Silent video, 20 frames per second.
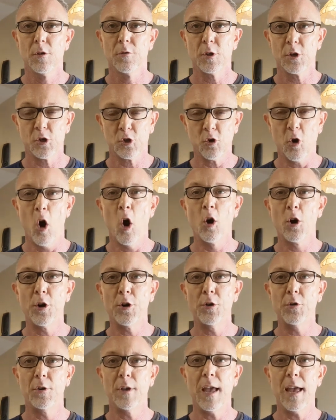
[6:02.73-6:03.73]
The stronger
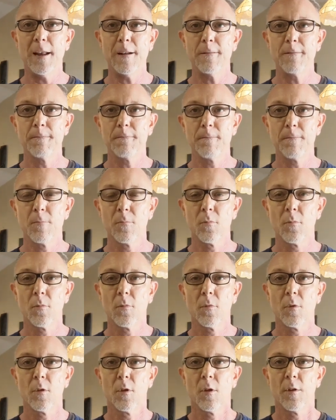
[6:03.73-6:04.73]
you get,
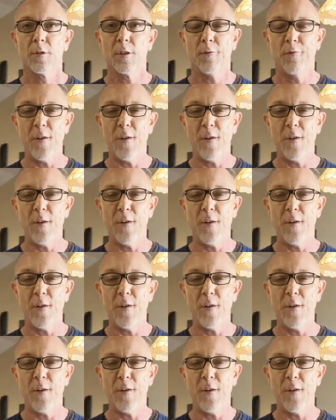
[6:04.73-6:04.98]
the